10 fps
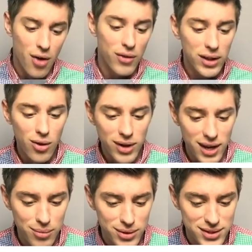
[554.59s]

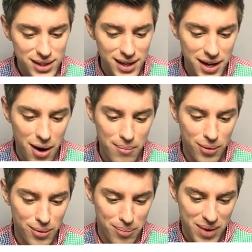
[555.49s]
Relocatable, skinny,
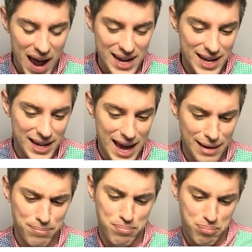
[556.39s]
humble, bratty,
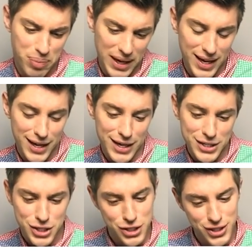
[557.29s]
gay
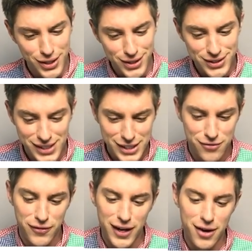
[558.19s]
bitch. 6
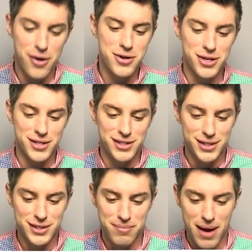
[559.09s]
feet,
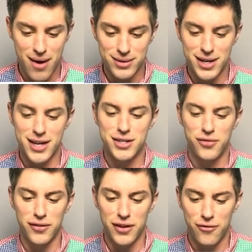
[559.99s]
160 pounds, age
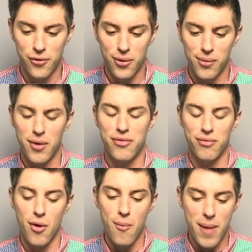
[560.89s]
54, with
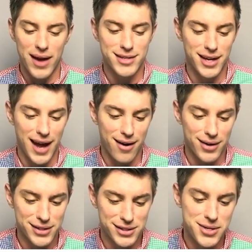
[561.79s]
romantic
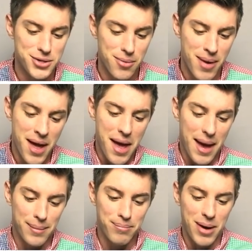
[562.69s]
era syndrome
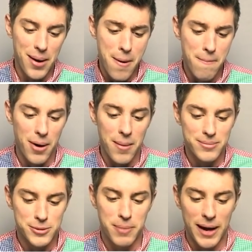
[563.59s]
and bare bum
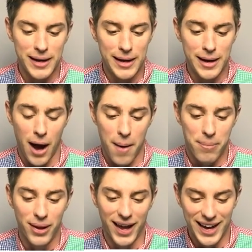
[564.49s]
spanky
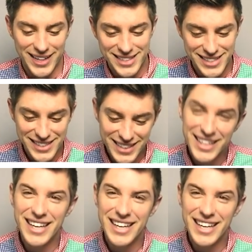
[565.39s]
complex.